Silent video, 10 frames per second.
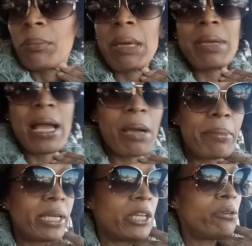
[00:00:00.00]
maybe I
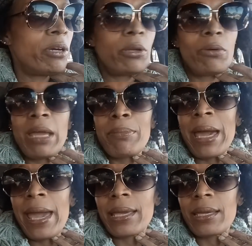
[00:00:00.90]
probably can do it on the way
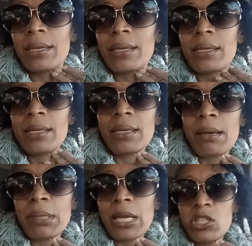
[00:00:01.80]
back.
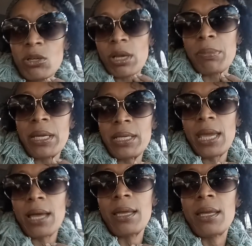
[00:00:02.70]
I'm not sure, but
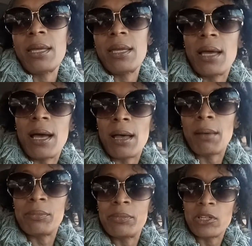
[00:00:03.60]
yeah,
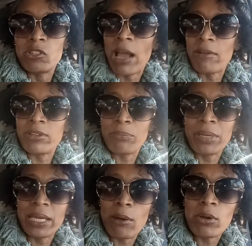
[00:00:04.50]
driving the
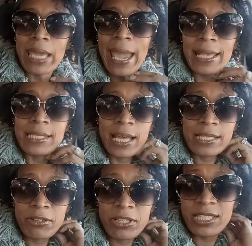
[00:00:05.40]
big old gas
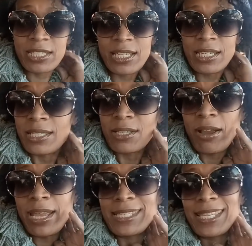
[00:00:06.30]
guzzler. This is
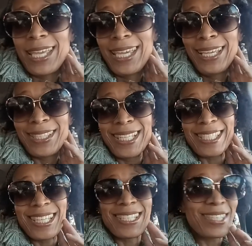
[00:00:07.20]
crazy.
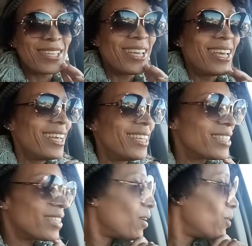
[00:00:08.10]
This is
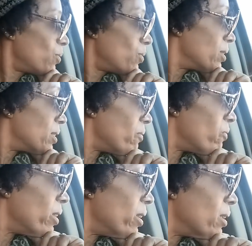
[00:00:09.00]
so
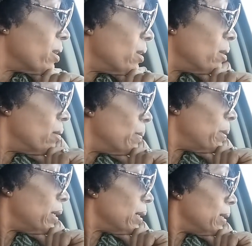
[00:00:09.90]
different,
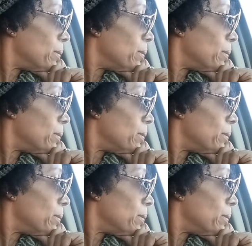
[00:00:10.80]
but